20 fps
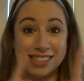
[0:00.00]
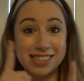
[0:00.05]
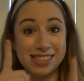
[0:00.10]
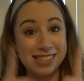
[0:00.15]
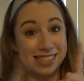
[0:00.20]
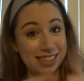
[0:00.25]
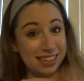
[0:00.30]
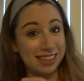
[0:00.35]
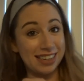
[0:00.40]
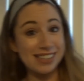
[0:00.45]

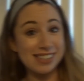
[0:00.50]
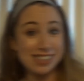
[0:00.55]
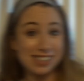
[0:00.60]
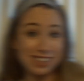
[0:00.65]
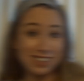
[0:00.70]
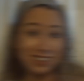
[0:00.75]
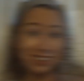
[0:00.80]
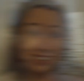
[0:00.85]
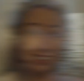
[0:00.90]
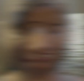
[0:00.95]
See you guys
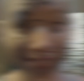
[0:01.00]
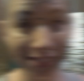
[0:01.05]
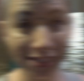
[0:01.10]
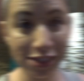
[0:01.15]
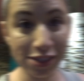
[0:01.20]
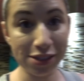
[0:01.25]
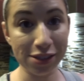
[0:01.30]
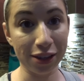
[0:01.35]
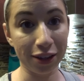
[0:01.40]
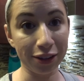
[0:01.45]
later.
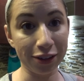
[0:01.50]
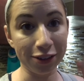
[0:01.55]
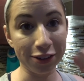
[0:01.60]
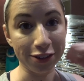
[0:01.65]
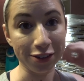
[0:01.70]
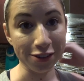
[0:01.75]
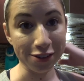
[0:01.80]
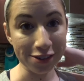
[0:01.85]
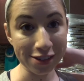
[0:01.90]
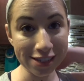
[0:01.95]

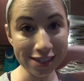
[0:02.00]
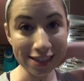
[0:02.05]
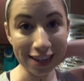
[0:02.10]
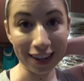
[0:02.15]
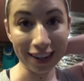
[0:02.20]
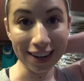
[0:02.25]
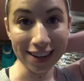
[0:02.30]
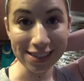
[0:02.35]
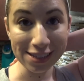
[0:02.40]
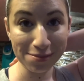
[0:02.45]
So,
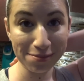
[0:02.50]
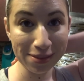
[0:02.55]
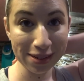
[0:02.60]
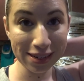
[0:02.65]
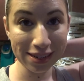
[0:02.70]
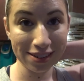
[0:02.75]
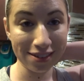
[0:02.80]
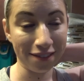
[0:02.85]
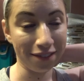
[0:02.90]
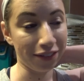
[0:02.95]
Scott hasn't
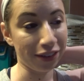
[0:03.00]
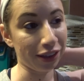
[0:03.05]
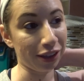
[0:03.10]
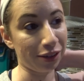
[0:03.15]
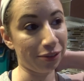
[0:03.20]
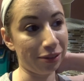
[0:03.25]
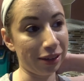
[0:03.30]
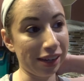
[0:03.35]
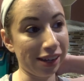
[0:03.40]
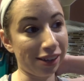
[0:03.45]
been
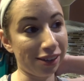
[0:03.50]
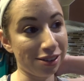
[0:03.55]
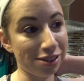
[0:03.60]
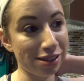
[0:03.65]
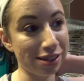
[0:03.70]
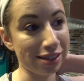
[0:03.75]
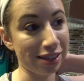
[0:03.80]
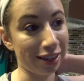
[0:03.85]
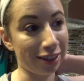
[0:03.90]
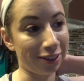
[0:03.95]
feeling well,
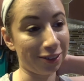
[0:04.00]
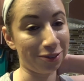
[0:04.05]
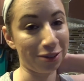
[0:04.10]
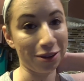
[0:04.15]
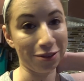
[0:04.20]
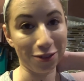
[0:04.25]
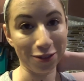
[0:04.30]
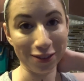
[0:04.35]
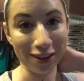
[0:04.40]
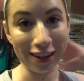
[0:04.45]
so we
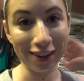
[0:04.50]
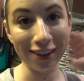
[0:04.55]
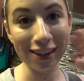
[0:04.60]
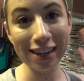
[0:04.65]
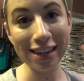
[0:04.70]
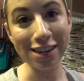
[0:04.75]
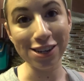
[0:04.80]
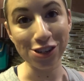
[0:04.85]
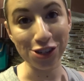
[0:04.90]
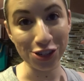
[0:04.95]
have a rare
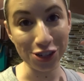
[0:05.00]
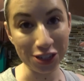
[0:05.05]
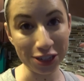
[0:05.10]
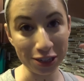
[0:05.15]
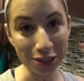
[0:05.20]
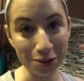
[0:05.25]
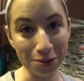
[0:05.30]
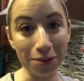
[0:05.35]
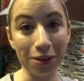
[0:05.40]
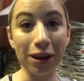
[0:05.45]
occasion
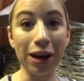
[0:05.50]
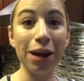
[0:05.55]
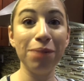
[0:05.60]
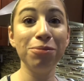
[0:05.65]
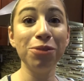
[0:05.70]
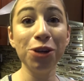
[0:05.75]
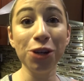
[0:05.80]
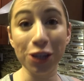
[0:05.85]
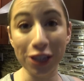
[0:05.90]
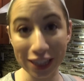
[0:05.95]
here where
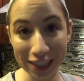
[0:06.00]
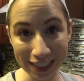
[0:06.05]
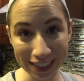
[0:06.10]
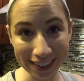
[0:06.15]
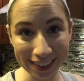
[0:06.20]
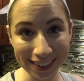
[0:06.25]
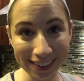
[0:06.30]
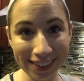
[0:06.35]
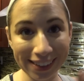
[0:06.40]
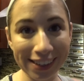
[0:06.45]
I'm
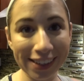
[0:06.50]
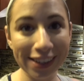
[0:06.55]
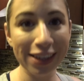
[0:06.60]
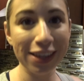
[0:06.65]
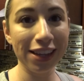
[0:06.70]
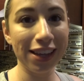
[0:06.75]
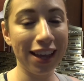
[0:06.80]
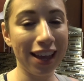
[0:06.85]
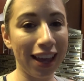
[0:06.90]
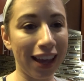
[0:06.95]
cooking,
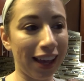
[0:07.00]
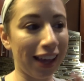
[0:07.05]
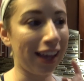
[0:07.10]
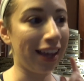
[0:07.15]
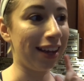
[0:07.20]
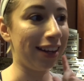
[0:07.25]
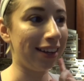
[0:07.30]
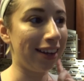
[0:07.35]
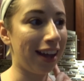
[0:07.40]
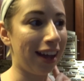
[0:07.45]

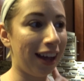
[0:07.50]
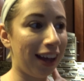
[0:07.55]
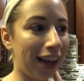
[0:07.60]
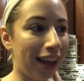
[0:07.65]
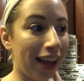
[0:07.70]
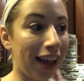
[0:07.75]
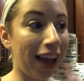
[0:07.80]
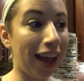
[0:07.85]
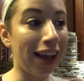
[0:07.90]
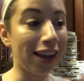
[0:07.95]
and
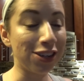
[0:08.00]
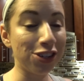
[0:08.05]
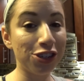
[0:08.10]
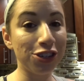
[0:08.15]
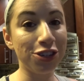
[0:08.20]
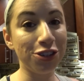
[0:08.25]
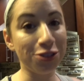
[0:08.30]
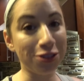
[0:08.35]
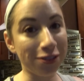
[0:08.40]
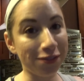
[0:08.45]
I
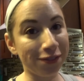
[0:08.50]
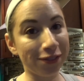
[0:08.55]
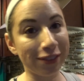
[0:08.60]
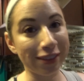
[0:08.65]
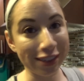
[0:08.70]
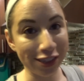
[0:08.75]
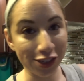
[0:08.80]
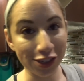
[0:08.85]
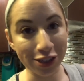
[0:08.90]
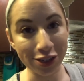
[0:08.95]
actually do have a
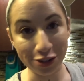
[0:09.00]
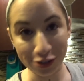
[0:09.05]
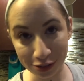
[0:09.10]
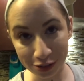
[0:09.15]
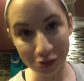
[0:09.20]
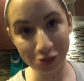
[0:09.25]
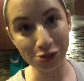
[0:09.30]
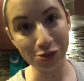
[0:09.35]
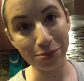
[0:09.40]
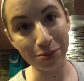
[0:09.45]
chicken
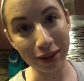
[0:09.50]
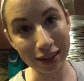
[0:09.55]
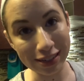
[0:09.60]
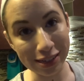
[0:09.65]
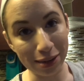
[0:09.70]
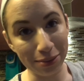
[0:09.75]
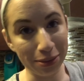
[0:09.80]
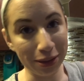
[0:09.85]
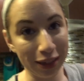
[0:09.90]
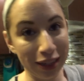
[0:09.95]
noodle soup
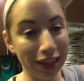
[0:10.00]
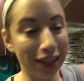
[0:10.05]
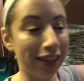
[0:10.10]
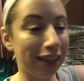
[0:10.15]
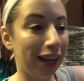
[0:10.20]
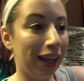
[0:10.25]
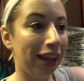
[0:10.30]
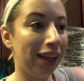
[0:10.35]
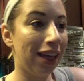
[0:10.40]
recipe